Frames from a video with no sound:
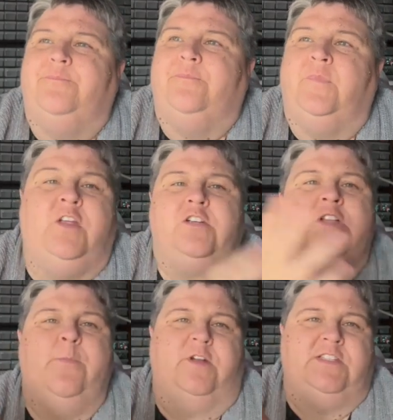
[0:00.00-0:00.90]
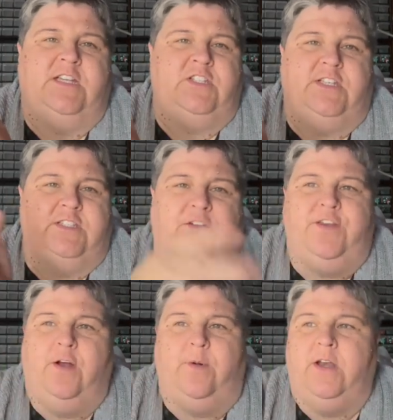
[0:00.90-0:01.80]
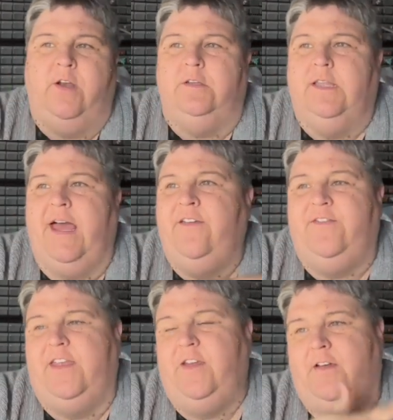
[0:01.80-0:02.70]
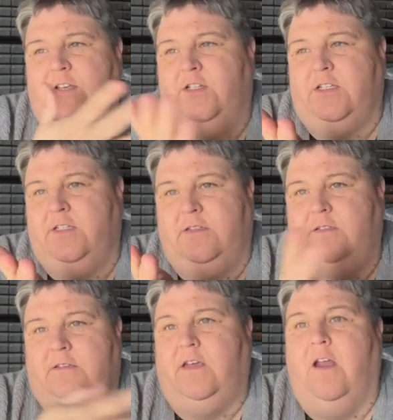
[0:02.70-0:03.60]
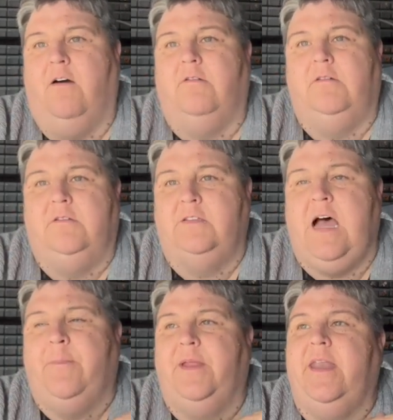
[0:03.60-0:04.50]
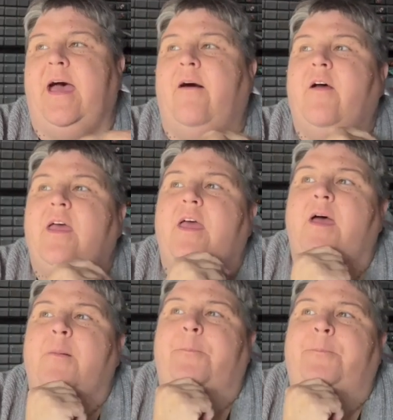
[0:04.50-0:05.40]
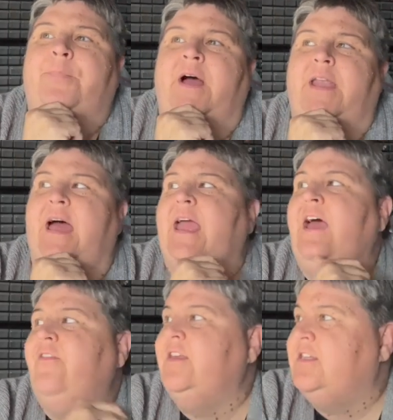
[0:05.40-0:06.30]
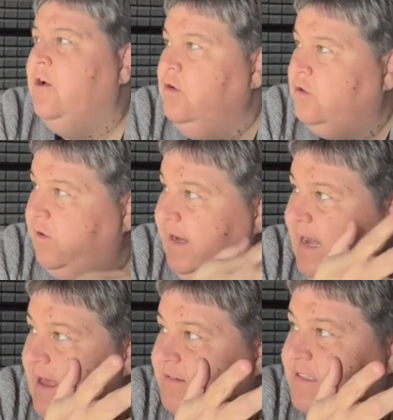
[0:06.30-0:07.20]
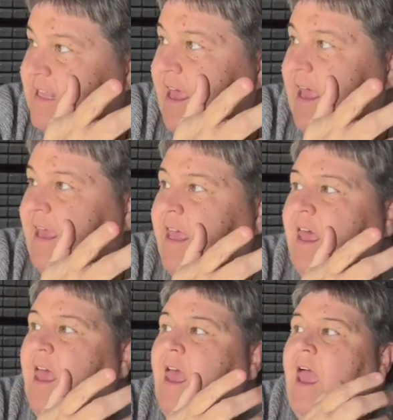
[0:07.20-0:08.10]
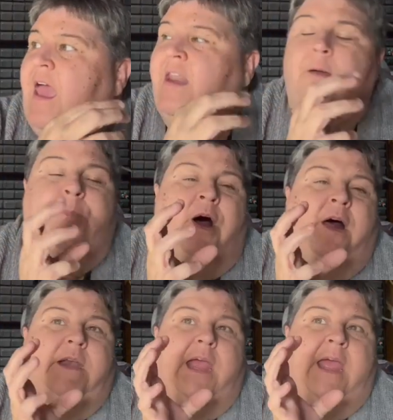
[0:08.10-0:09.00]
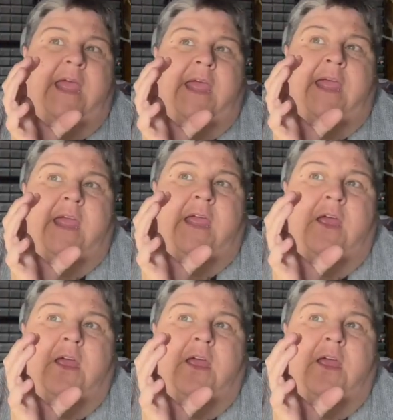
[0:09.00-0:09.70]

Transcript: There's no more stitching, so if you don't want to know life, then you can just, you know, stop it now. But I have this whole greenhouse thing, and I bought a